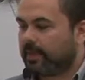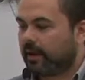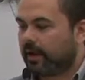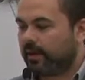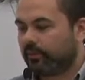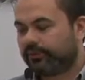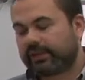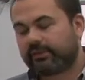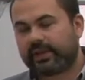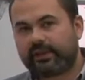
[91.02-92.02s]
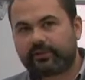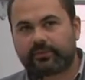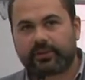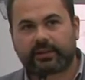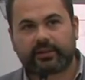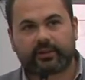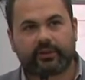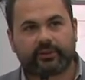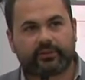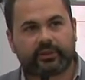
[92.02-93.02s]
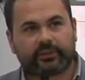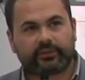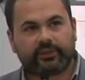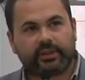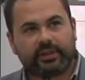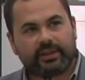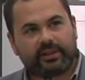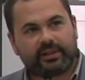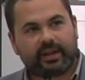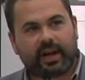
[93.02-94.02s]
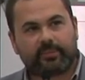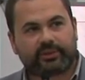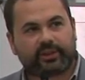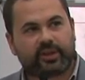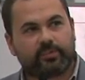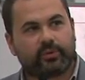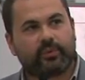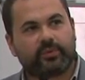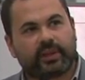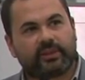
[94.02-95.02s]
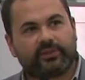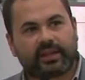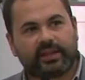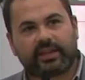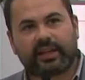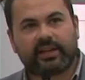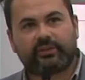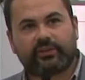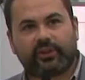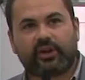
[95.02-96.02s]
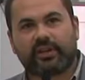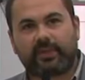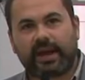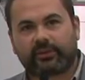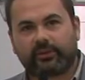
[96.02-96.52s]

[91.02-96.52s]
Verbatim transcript: will take advantage of the fact that there is this object on the moon that is dedicated to talking back to